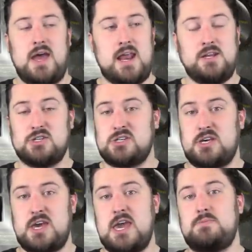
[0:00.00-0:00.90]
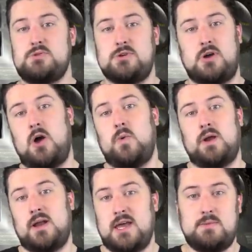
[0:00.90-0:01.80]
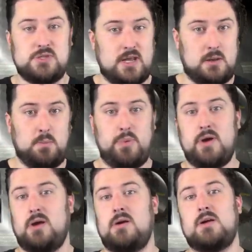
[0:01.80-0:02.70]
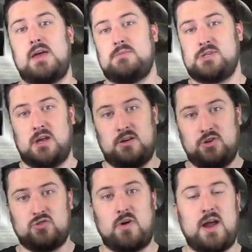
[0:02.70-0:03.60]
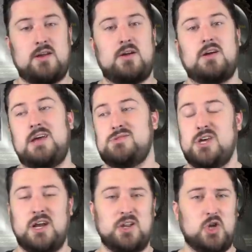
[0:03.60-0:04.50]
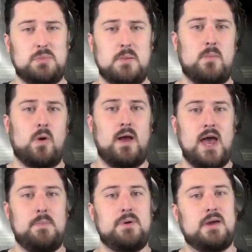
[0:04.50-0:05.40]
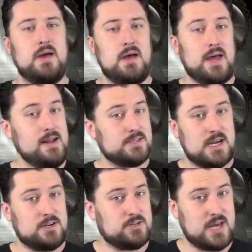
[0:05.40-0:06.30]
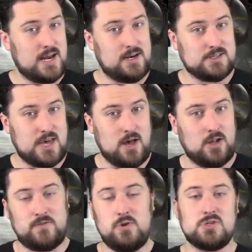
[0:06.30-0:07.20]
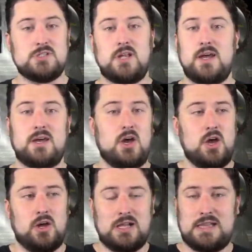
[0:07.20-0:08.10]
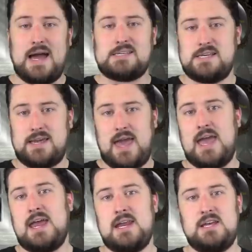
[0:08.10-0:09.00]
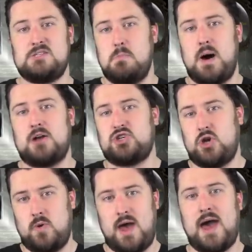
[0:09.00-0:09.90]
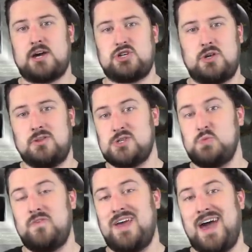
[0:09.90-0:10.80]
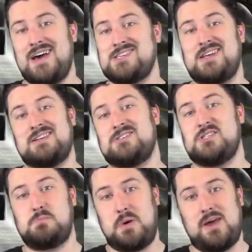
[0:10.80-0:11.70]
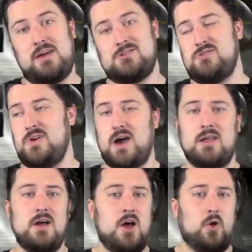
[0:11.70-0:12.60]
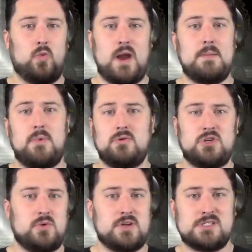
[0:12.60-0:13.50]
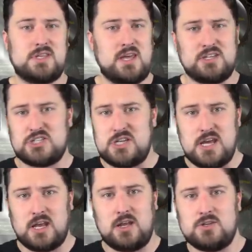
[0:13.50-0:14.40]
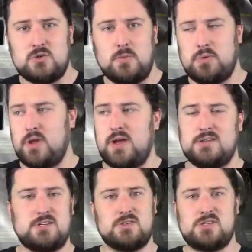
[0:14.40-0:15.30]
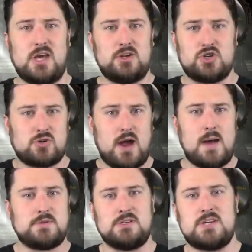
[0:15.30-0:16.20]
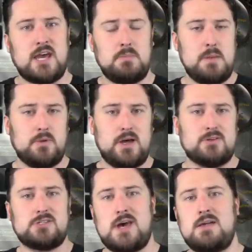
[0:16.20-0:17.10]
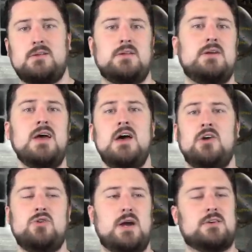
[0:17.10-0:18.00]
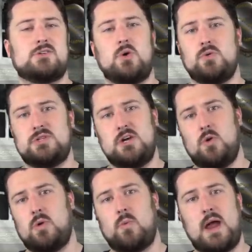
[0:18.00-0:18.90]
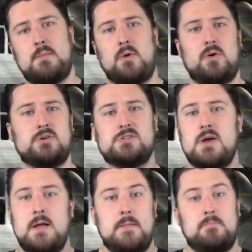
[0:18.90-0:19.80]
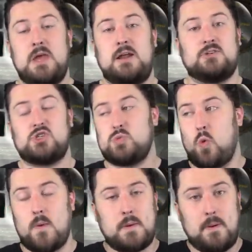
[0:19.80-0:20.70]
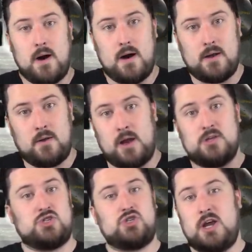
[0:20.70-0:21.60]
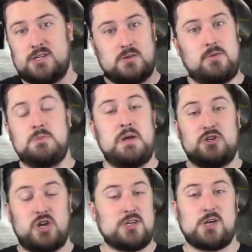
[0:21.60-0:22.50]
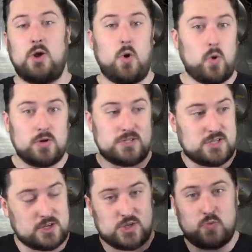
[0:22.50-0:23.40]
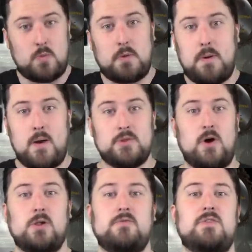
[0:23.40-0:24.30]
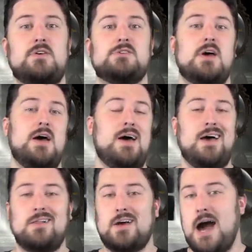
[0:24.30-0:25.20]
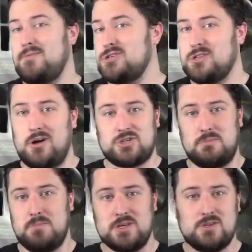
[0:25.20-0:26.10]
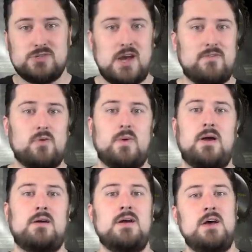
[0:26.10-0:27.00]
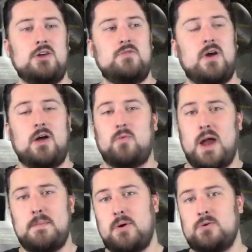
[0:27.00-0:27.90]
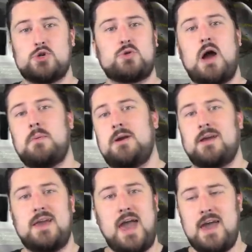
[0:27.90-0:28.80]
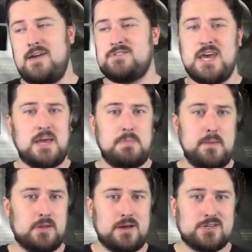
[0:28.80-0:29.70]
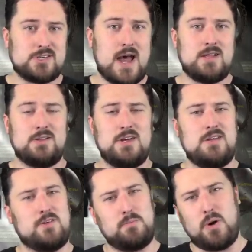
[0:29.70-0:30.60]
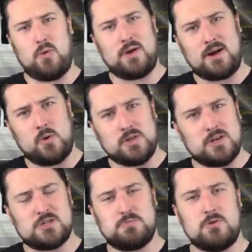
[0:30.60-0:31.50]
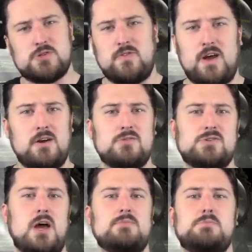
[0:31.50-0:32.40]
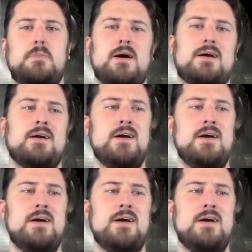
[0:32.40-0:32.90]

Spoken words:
And it just keeps going, and it keeps getting bigger, it keeps getting grander, it keeps getting a little bit more epic, and it's entertaining as hell. If you just like classic 80s macho action, this movie has it in spades. You've got Rambo doing his thing, sneaking into a place and setting traps and taking people out silently. You got this whole deal where Rambo is getting swarmed upon, and he's being chased on a horse. He's getting swarmed upon with all of these helicopters launching missiles everywhere. You got Rambo and Troutman in a cave taking people out silently. The bow and arrow with the explosive arrows comes back.